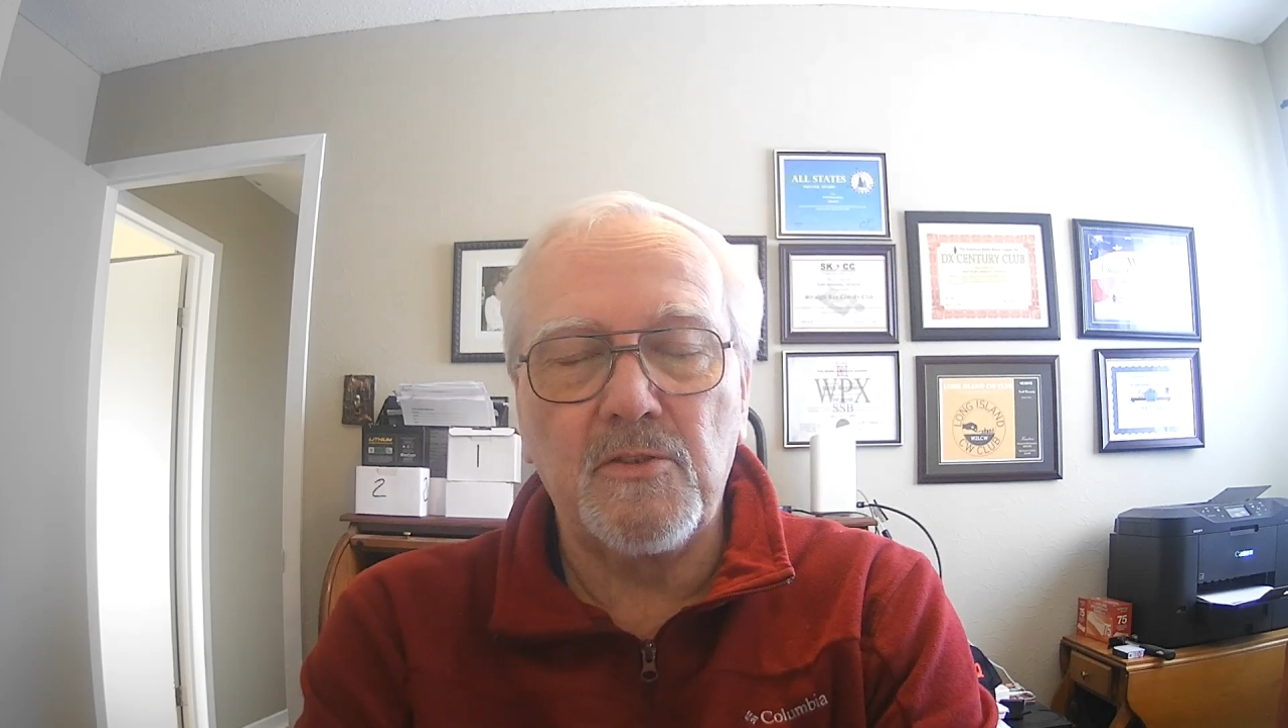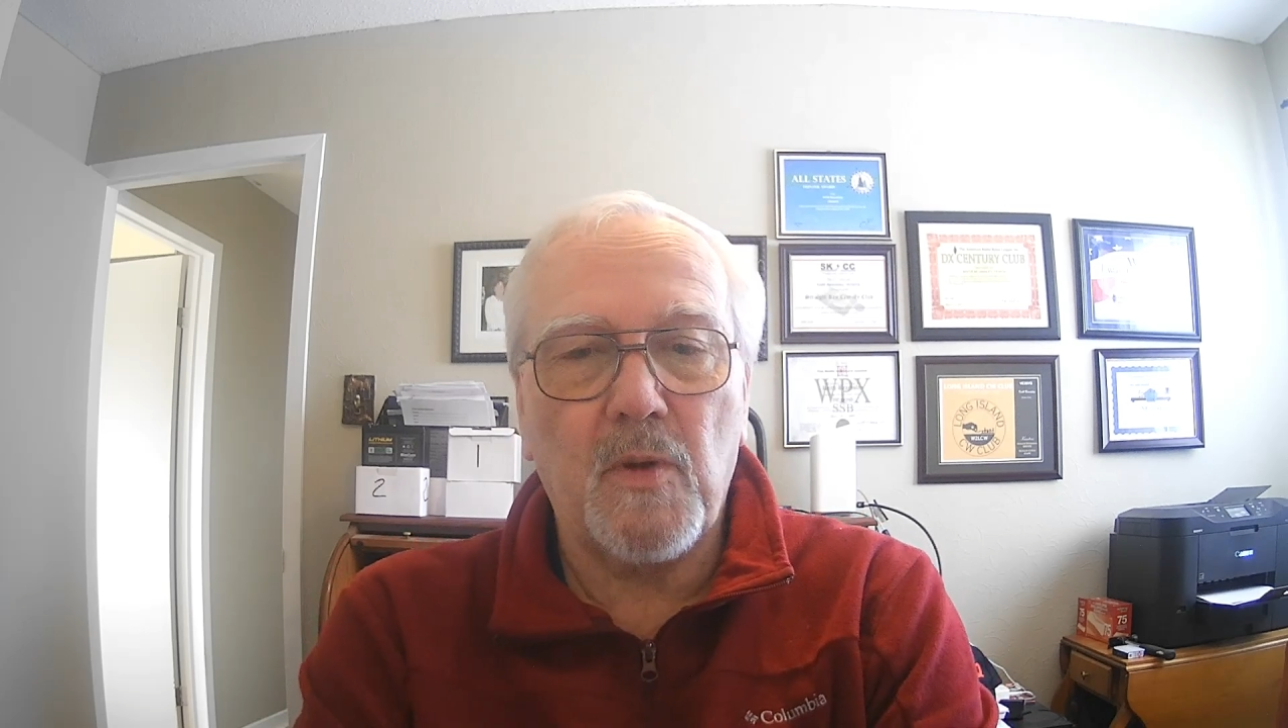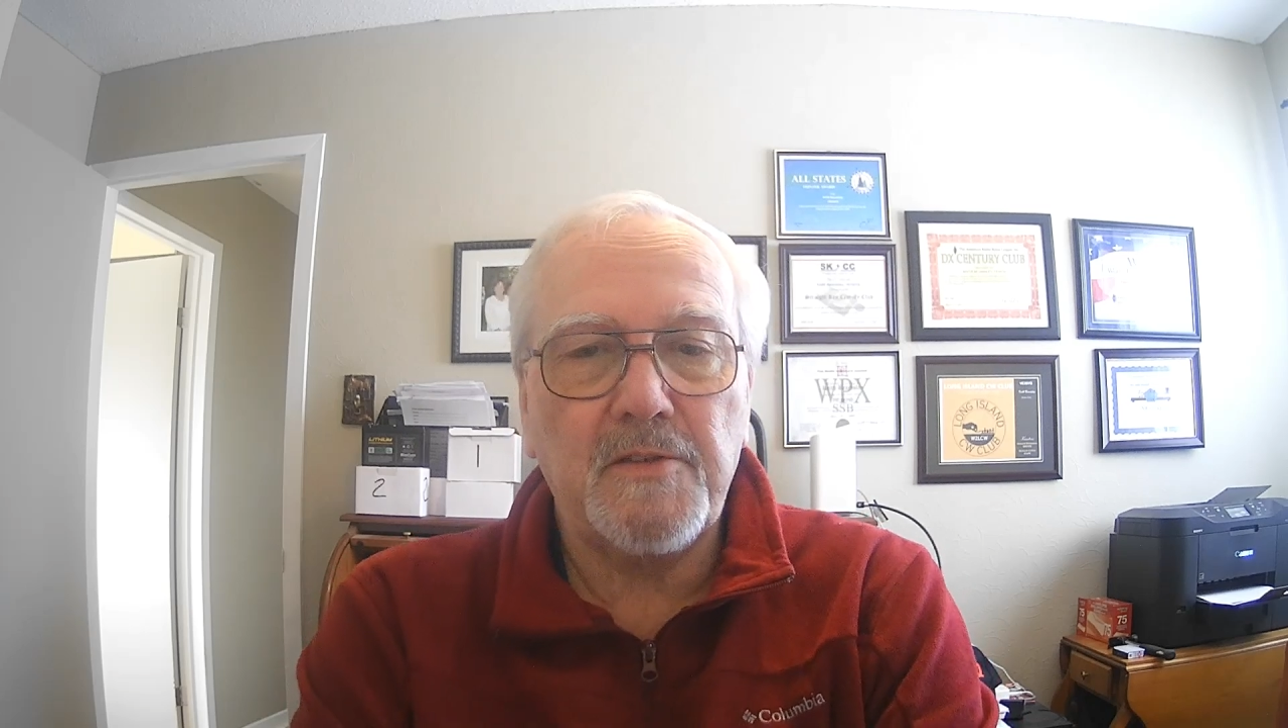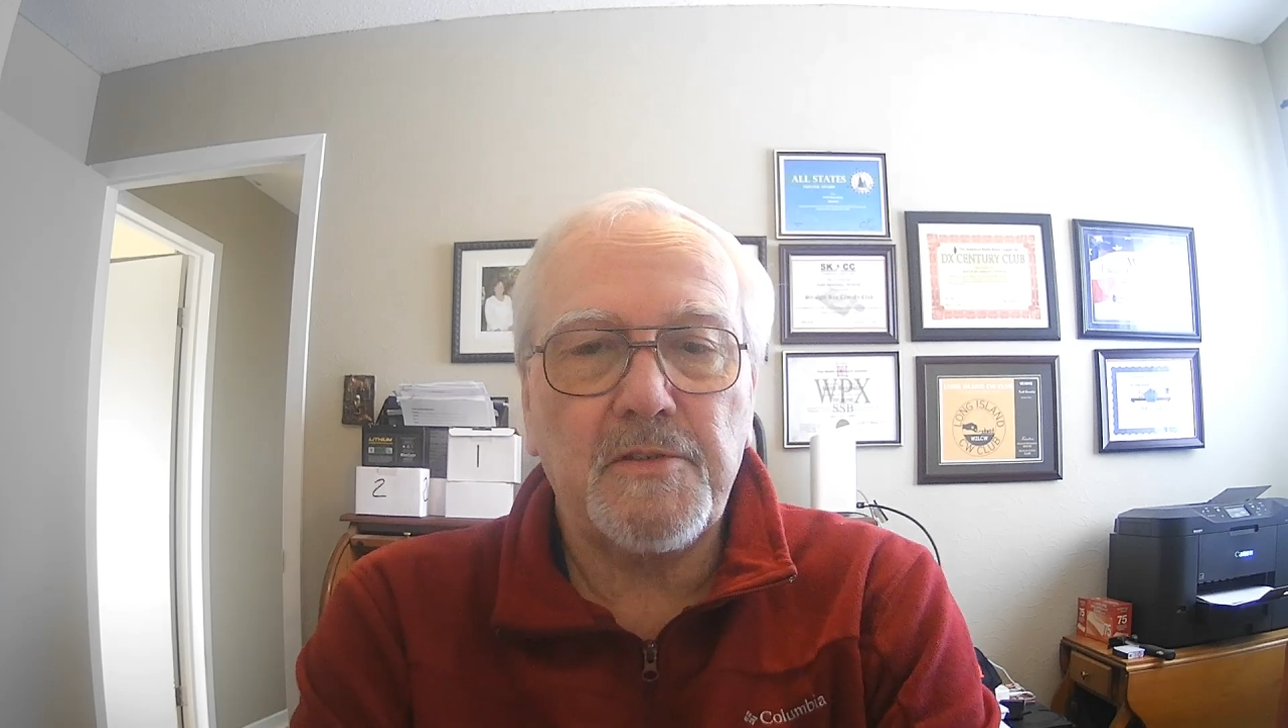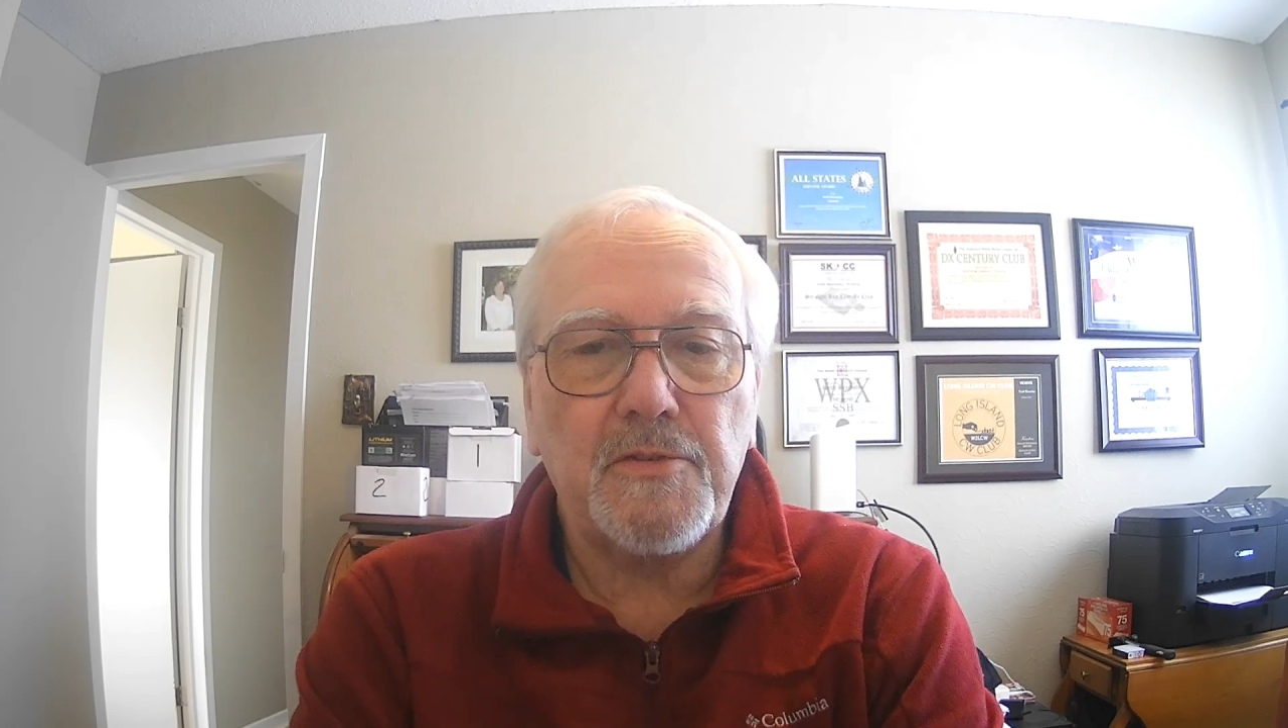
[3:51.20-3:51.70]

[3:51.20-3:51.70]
So as